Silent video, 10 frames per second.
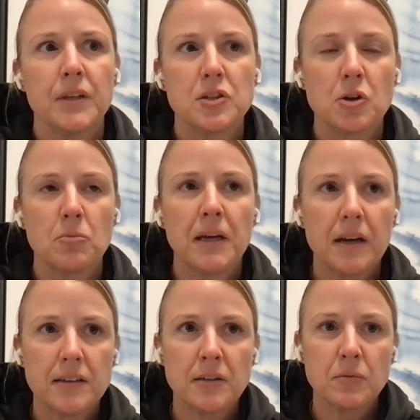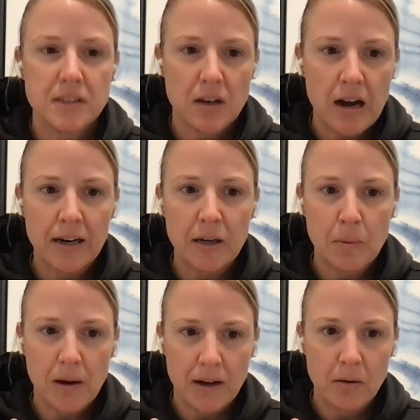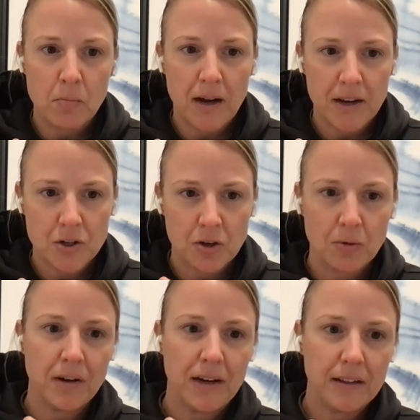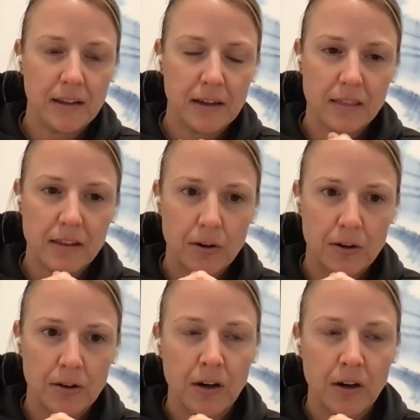so because it was occupied by Germany, like they